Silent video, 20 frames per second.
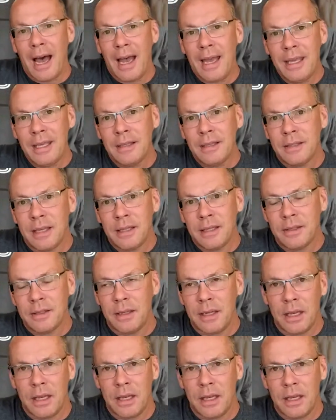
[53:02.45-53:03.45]
high
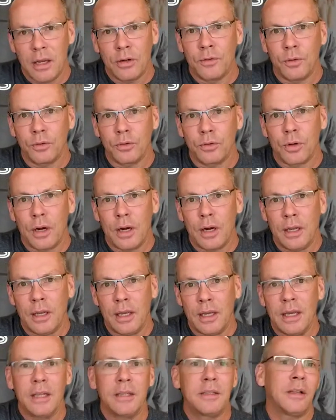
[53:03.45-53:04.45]
intensity interval
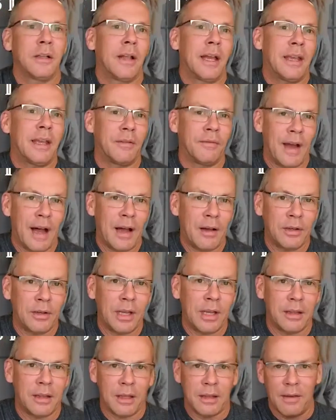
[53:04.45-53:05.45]
training until I can
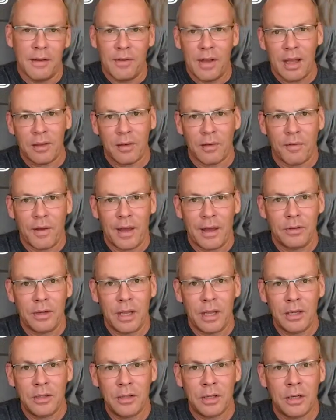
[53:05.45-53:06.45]
validate that they've got the
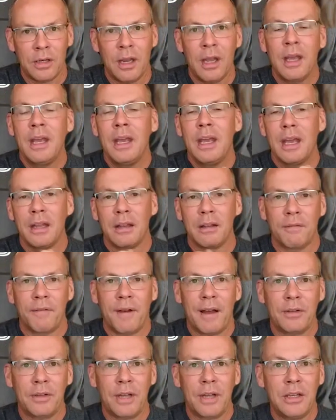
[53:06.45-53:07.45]
foundation. And the
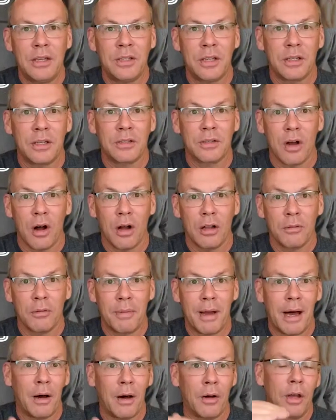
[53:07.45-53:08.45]
foundation is all
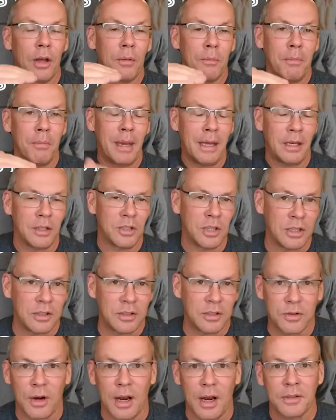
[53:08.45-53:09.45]
about
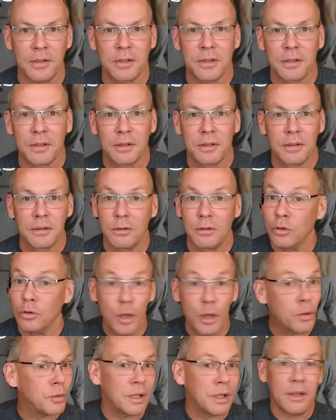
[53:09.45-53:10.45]
managing stress.
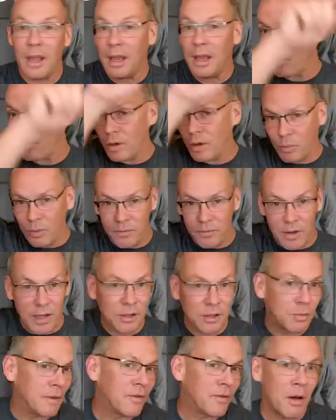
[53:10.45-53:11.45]
Literally, Dan, what we've
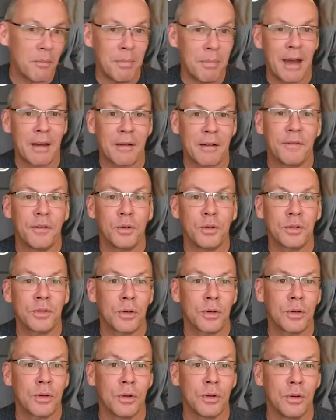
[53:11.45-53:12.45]
done is we've come back full
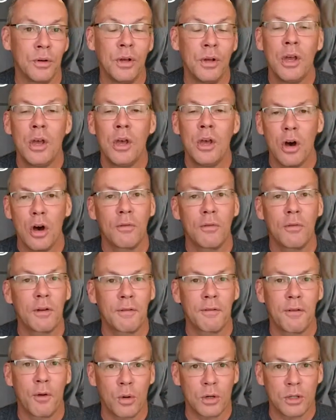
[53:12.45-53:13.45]
circle
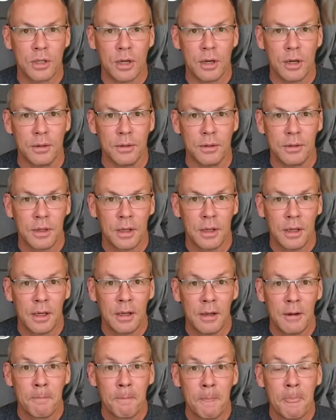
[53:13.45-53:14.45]
over 4 shows,
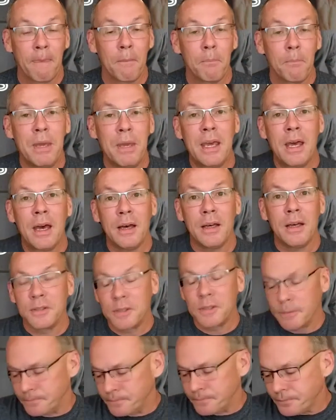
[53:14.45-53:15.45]

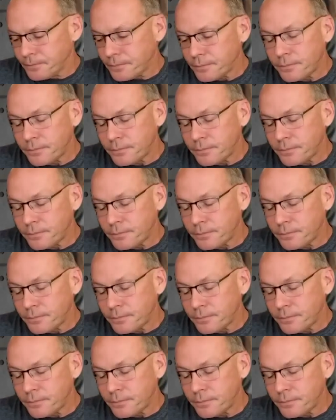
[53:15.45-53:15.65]
because